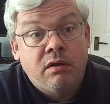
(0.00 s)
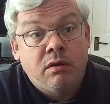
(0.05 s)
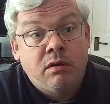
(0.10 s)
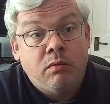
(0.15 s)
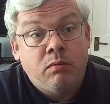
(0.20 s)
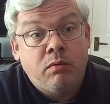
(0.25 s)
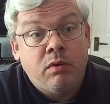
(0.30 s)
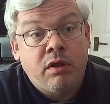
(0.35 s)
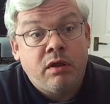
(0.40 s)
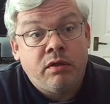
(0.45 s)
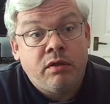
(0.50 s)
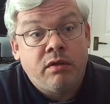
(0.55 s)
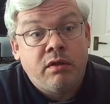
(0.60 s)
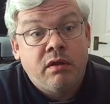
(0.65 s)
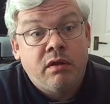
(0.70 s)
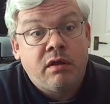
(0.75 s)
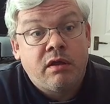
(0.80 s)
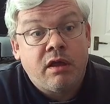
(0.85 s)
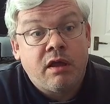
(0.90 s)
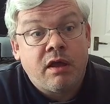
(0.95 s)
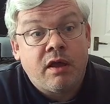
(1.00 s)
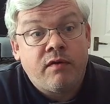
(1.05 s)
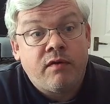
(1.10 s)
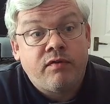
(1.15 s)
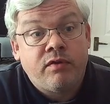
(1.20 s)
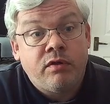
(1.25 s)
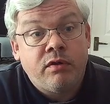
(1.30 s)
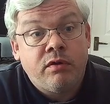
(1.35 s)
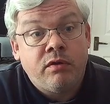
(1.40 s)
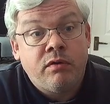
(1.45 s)
with king
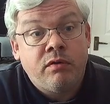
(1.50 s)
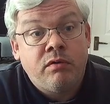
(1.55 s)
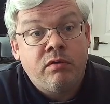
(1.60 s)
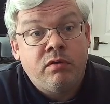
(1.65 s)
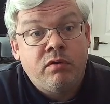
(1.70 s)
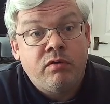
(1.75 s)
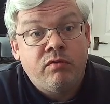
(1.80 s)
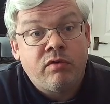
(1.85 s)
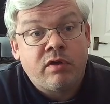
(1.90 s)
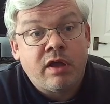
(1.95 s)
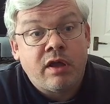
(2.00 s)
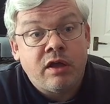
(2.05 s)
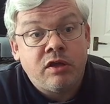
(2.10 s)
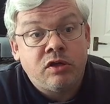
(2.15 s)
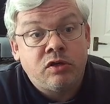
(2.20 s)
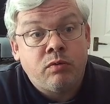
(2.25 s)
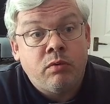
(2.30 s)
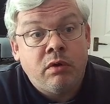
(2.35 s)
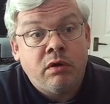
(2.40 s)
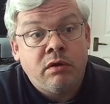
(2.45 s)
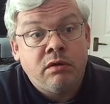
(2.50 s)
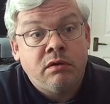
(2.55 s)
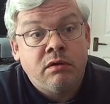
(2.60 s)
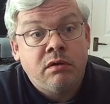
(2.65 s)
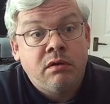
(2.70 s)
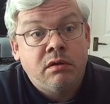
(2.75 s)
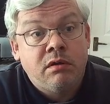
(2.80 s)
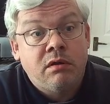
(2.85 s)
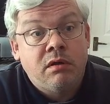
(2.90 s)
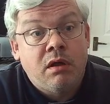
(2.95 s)
f2, rook h1,
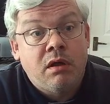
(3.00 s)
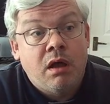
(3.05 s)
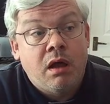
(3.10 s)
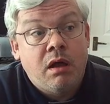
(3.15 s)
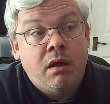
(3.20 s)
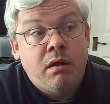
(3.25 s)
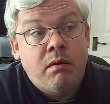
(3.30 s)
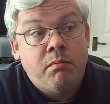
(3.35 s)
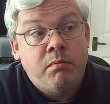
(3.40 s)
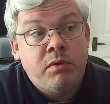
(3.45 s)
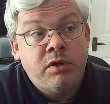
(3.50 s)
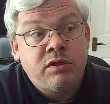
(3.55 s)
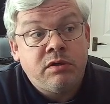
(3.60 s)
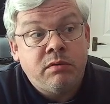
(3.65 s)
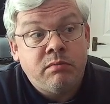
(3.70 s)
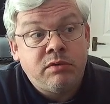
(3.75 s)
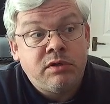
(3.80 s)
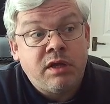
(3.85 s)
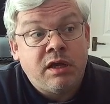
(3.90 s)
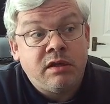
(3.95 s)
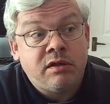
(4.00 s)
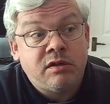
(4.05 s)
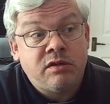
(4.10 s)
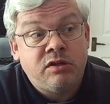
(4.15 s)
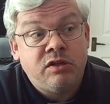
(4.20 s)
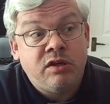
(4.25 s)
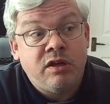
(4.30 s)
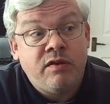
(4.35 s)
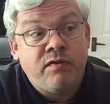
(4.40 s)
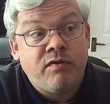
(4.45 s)
bishop takes
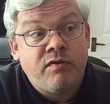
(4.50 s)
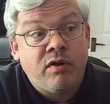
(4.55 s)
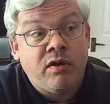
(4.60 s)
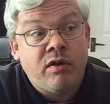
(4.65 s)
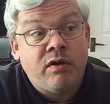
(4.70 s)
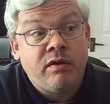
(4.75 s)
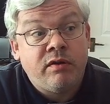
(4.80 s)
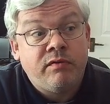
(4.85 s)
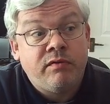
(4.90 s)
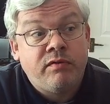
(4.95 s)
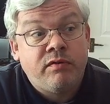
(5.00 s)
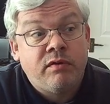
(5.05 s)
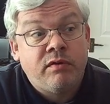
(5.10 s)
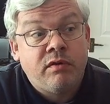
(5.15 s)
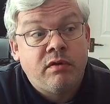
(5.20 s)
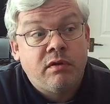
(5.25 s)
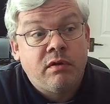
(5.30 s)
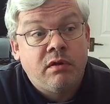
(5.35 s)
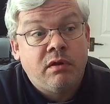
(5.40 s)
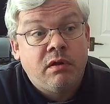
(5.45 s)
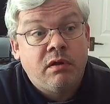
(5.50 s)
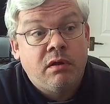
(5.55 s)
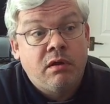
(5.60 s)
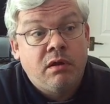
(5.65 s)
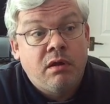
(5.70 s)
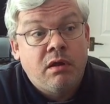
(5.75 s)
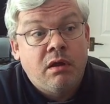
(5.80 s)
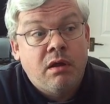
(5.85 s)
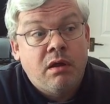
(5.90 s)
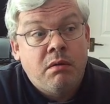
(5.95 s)
g5.
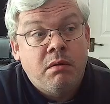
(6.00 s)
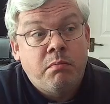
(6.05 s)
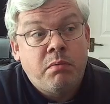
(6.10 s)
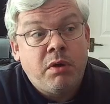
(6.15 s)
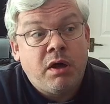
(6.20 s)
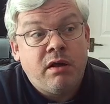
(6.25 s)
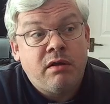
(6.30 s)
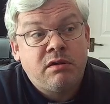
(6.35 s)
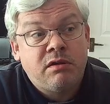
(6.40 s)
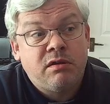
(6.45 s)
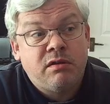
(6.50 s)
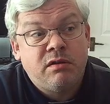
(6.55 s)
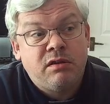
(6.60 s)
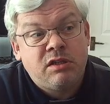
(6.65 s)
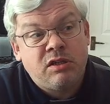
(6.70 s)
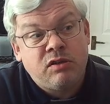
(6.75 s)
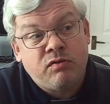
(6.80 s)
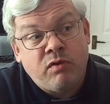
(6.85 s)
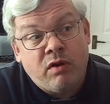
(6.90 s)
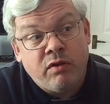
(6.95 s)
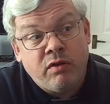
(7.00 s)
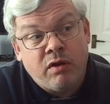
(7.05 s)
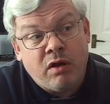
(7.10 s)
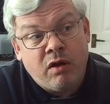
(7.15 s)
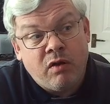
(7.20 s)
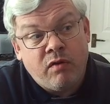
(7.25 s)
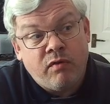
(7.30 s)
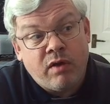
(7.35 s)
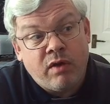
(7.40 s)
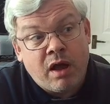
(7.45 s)
But this is rather
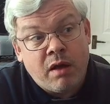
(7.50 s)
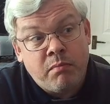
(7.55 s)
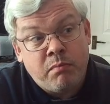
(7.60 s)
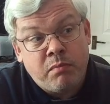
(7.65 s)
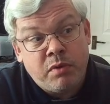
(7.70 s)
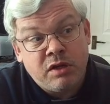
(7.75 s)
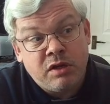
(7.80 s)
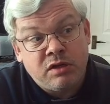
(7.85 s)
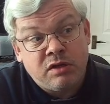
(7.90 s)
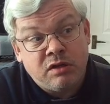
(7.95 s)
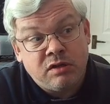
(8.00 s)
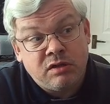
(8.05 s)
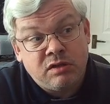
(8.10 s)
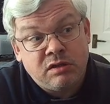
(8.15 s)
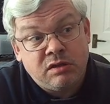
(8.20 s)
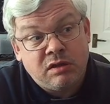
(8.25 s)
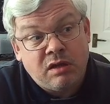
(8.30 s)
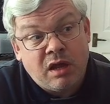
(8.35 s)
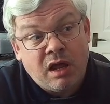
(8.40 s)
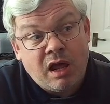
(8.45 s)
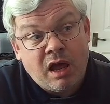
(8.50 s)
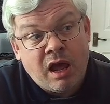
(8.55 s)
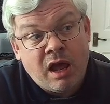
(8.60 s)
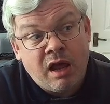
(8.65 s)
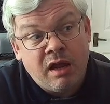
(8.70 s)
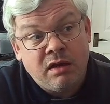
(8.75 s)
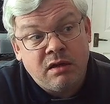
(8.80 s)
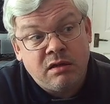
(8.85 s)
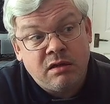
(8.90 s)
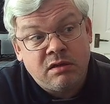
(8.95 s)
over-ambitious
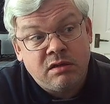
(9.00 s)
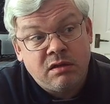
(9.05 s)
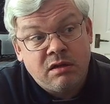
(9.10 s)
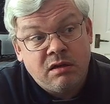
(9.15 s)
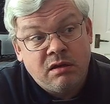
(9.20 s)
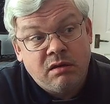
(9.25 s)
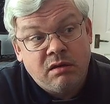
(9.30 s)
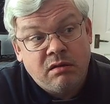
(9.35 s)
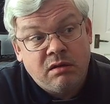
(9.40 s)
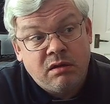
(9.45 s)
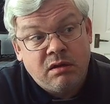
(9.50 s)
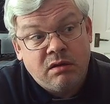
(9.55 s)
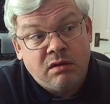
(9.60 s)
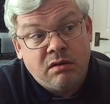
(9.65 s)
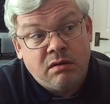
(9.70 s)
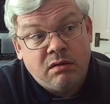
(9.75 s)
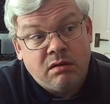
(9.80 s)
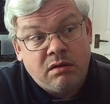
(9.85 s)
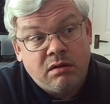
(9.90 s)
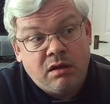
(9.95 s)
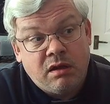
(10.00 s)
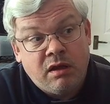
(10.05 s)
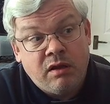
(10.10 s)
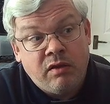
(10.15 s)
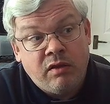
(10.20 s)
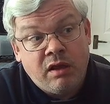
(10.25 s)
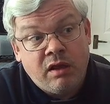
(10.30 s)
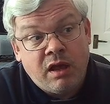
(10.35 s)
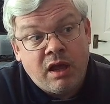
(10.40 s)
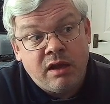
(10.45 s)
and in
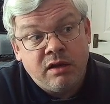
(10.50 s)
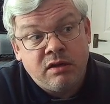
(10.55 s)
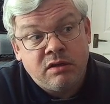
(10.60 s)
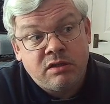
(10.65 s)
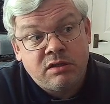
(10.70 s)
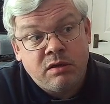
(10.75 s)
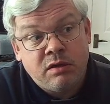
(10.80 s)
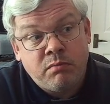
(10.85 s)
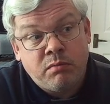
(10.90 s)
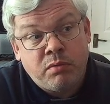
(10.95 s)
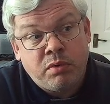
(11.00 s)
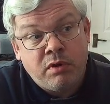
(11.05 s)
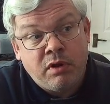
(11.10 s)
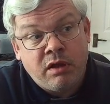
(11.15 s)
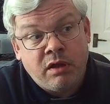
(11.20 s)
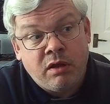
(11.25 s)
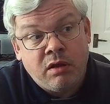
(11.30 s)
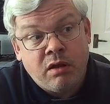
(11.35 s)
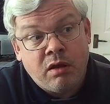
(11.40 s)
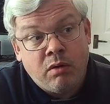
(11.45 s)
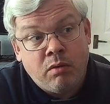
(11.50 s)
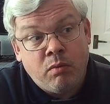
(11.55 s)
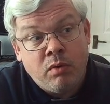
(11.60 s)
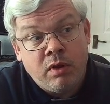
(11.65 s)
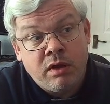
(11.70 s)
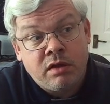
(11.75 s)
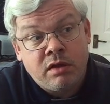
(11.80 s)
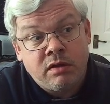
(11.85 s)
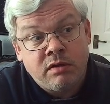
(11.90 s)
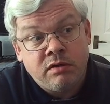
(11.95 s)
the end simply
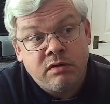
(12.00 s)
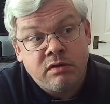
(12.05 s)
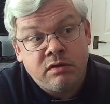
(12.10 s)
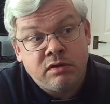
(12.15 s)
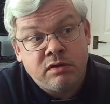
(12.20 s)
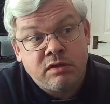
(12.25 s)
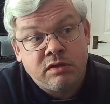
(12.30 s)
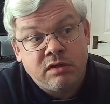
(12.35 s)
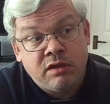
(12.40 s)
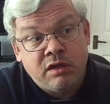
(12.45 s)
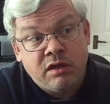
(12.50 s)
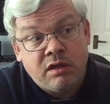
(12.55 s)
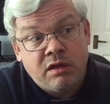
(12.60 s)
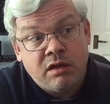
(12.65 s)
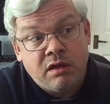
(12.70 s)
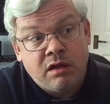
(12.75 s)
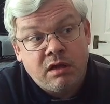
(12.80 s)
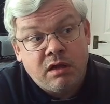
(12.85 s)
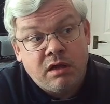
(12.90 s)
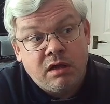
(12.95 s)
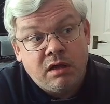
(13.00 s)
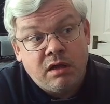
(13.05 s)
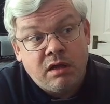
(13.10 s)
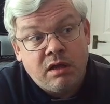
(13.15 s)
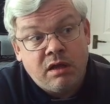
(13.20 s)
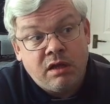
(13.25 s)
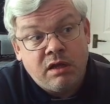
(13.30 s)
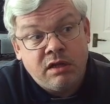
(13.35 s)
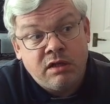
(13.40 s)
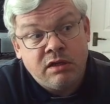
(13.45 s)
weakens
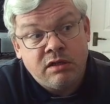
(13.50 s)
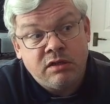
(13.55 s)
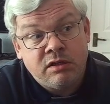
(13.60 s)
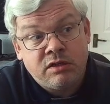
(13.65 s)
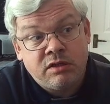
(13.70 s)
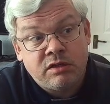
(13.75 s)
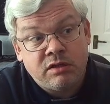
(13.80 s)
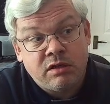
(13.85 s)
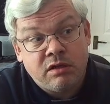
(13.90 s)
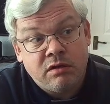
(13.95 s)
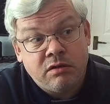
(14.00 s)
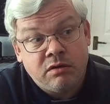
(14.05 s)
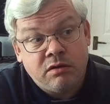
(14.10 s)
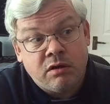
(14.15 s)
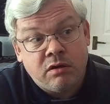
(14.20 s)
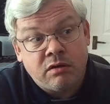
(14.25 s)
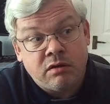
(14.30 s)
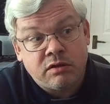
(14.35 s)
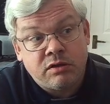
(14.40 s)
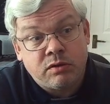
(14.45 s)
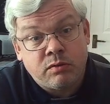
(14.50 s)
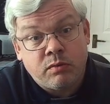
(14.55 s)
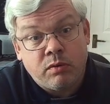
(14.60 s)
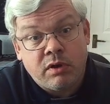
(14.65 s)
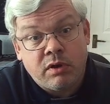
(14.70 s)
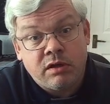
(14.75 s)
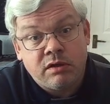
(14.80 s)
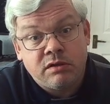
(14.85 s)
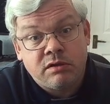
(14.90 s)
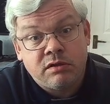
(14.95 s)
his dark
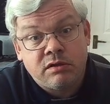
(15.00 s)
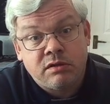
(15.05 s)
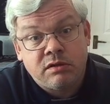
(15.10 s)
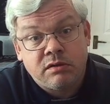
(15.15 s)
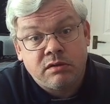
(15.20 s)
squares.